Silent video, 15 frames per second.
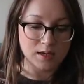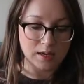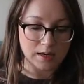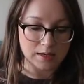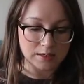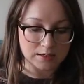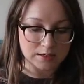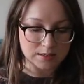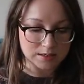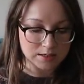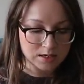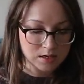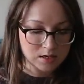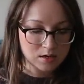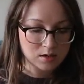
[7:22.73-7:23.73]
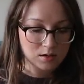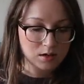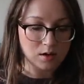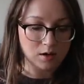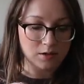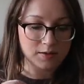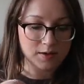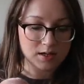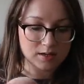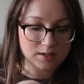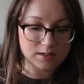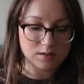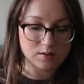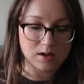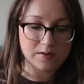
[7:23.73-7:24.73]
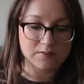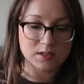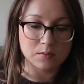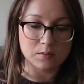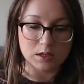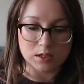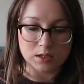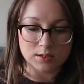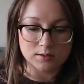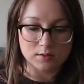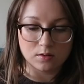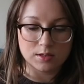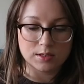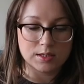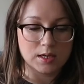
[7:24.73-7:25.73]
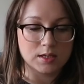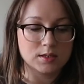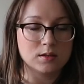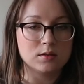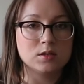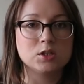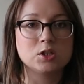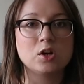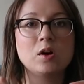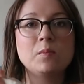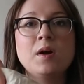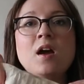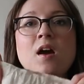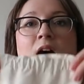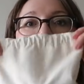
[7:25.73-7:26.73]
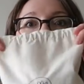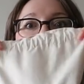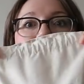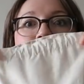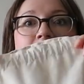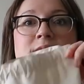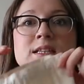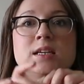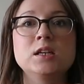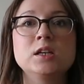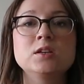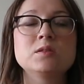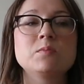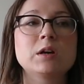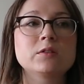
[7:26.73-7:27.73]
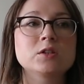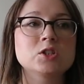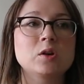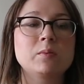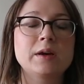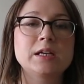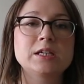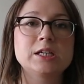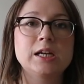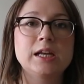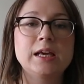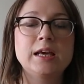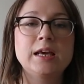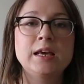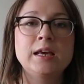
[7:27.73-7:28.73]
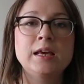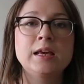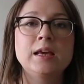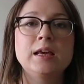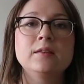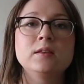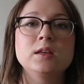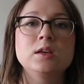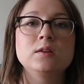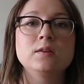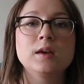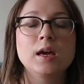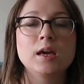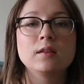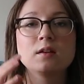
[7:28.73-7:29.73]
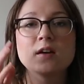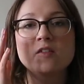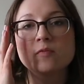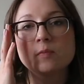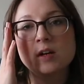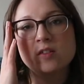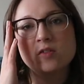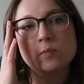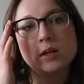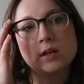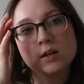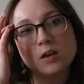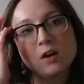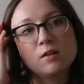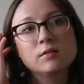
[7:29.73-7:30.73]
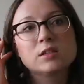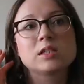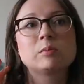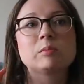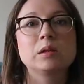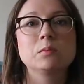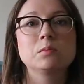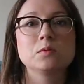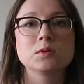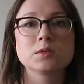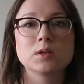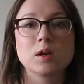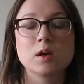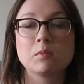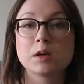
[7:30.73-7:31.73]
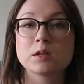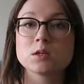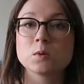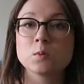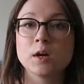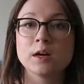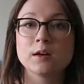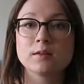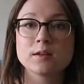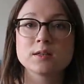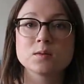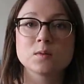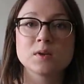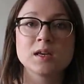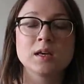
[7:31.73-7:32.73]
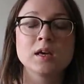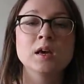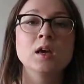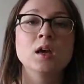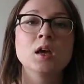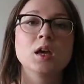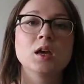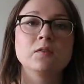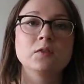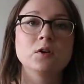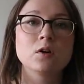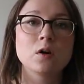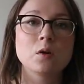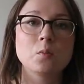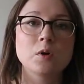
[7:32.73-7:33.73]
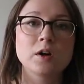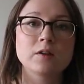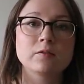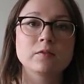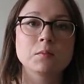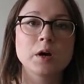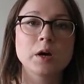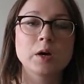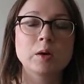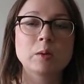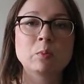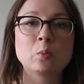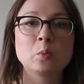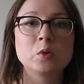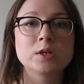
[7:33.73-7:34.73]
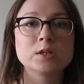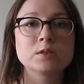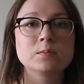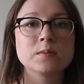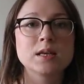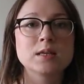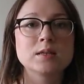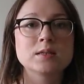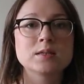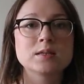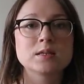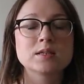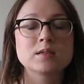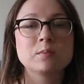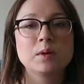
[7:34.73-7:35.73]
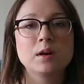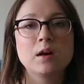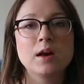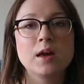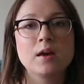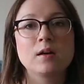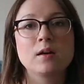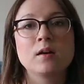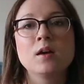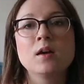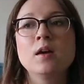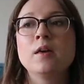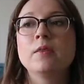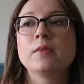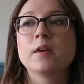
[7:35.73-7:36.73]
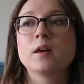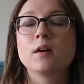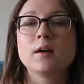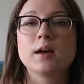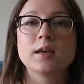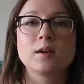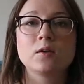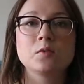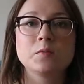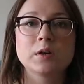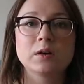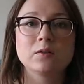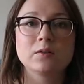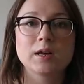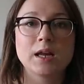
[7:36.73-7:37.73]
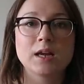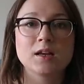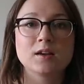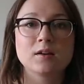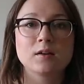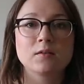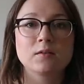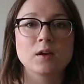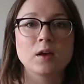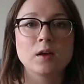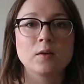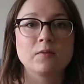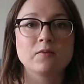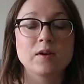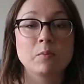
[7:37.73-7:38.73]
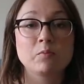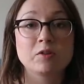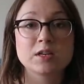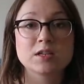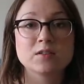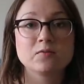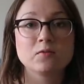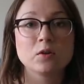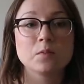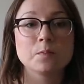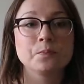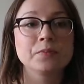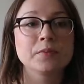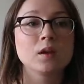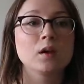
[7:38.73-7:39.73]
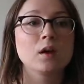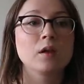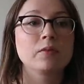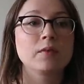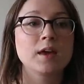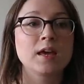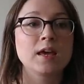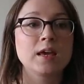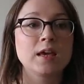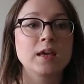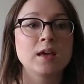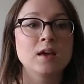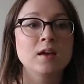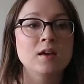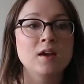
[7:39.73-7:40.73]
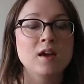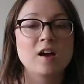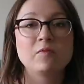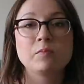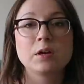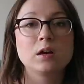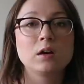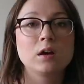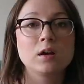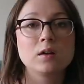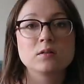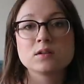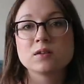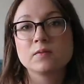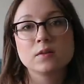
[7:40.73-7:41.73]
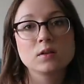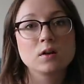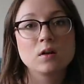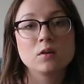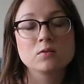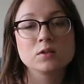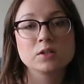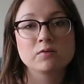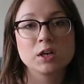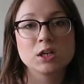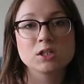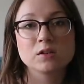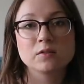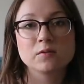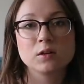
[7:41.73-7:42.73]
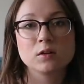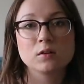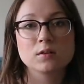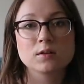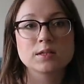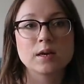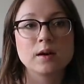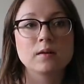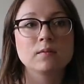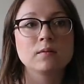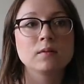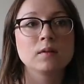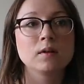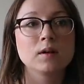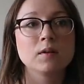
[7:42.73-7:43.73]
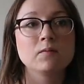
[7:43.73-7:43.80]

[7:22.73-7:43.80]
And yeah, I think I still have some of these sock sets in the shop. I have exciting news about the shop, actually. Here in the UK, the government have been encouraging people to go back to work this week if you can't work from home, which means the supplier that I get all my organic fabrics from, they have been closed for the whole duration of the lockdown.